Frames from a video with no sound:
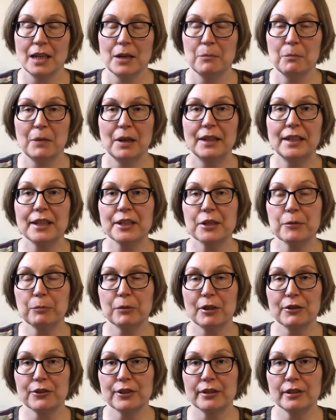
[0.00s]
My next
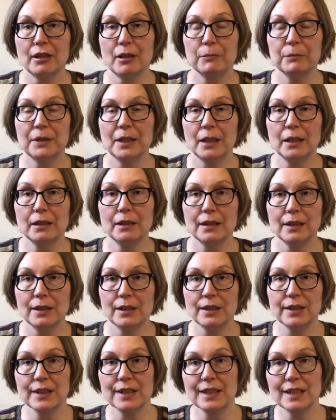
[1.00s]
project update
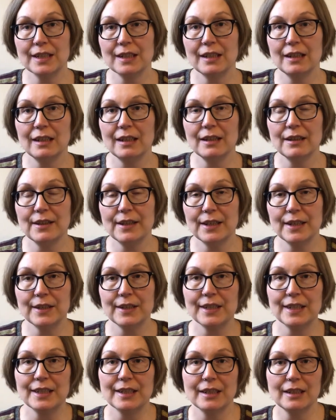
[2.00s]
is
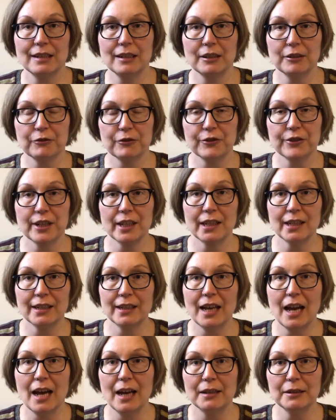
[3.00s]
this crocheted
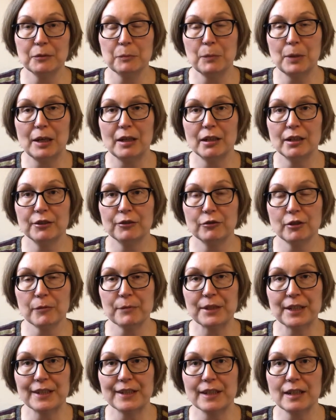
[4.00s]
hat by Drops
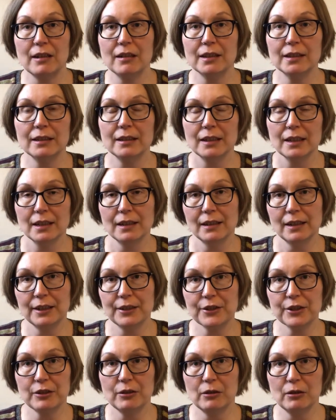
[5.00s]
Design.
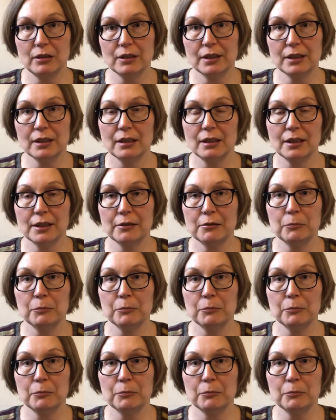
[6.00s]
It's called Little